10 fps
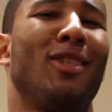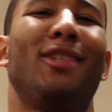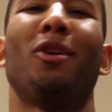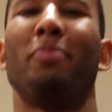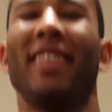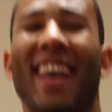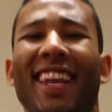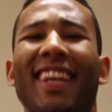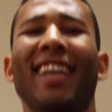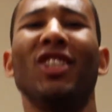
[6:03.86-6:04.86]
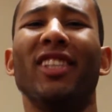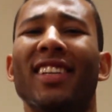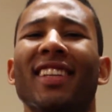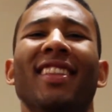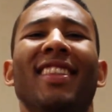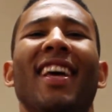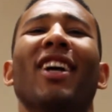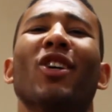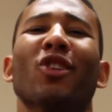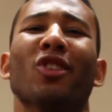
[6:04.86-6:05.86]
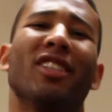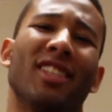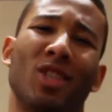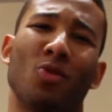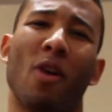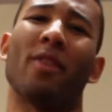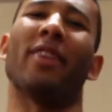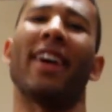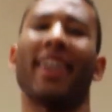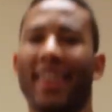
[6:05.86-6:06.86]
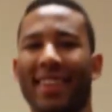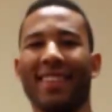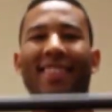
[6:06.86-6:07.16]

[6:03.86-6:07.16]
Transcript: don't be that legend that curls in the squat rack.